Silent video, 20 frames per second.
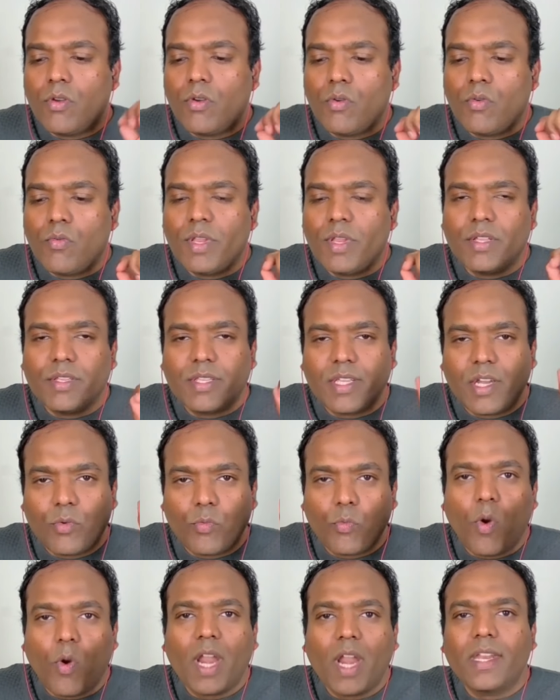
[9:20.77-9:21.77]
you said
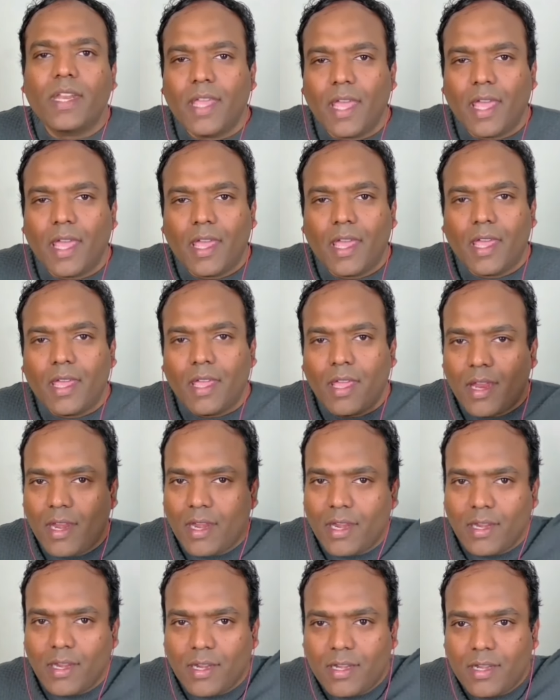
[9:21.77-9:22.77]
1K
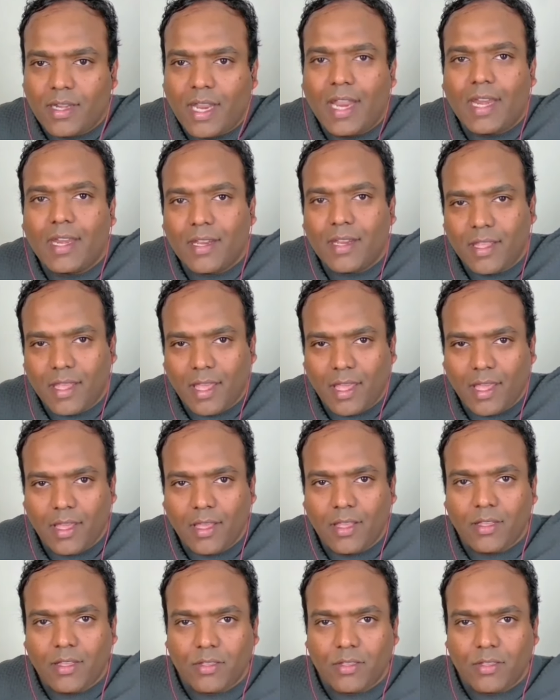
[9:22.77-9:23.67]
and 10K?